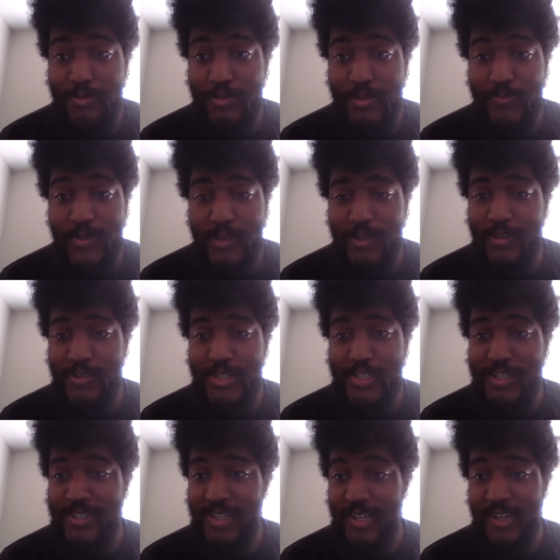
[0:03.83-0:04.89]
If y'all
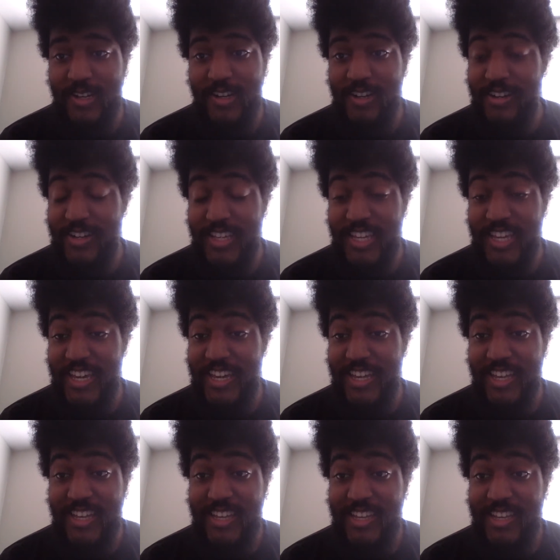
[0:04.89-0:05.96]
just heard, yeah,
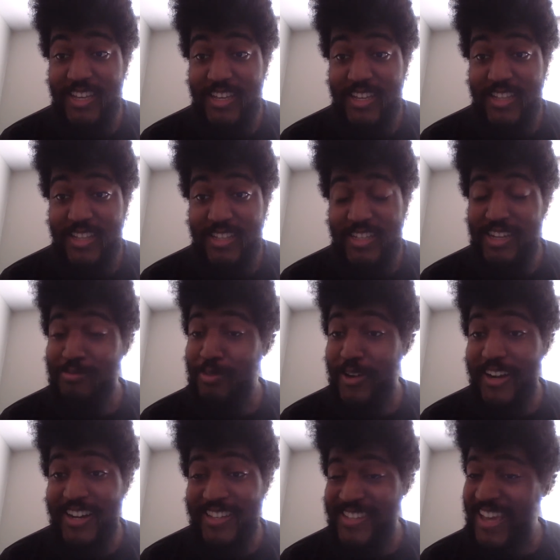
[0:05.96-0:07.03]
Tom
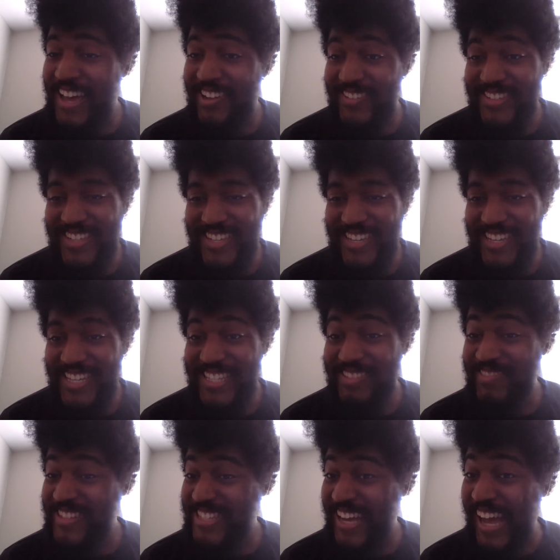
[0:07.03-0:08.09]
Brady's out. He's
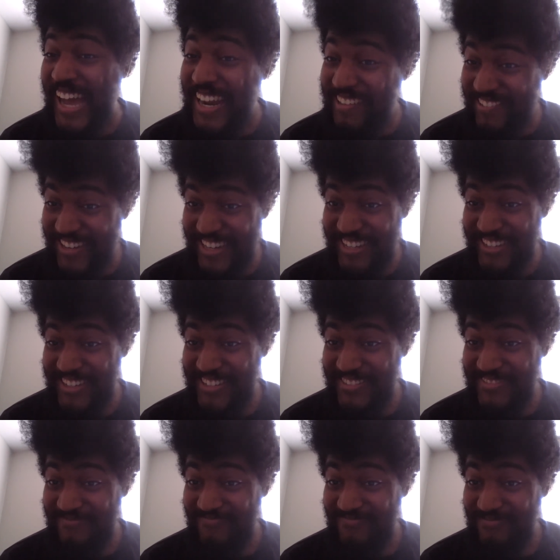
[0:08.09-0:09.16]
retiring.
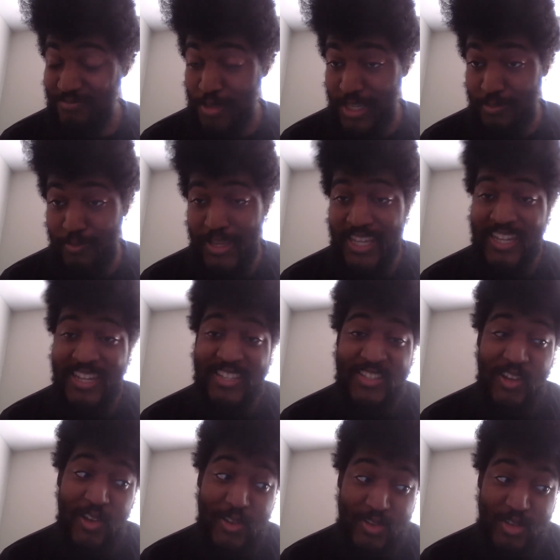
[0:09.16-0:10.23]
Big Ben has
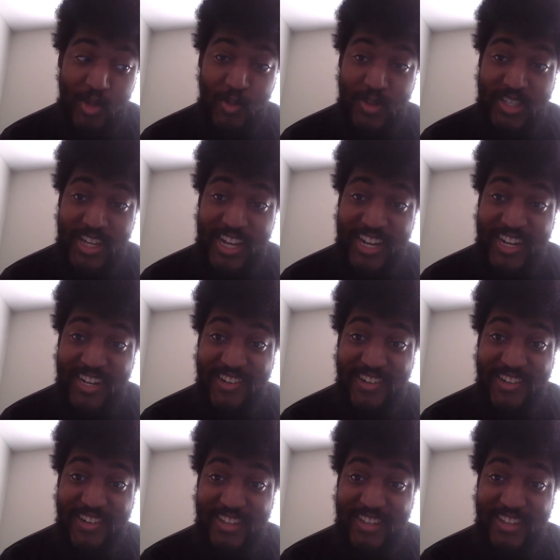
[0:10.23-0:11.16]
also retired.